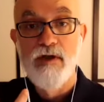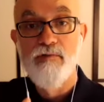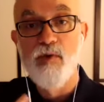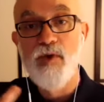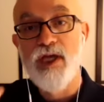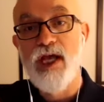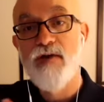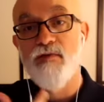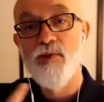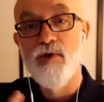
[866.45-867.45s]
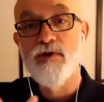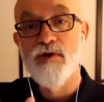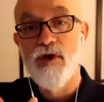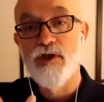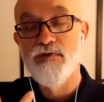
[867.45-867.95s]
but we have
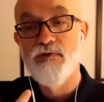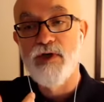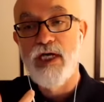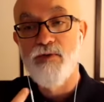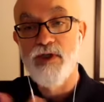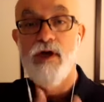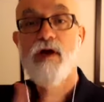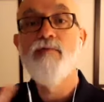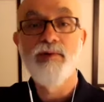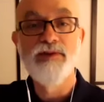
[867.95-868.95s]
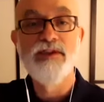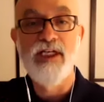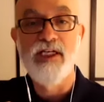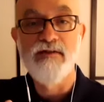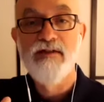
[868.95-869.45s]
protocols for how we
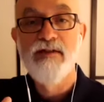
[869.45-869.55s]
compensate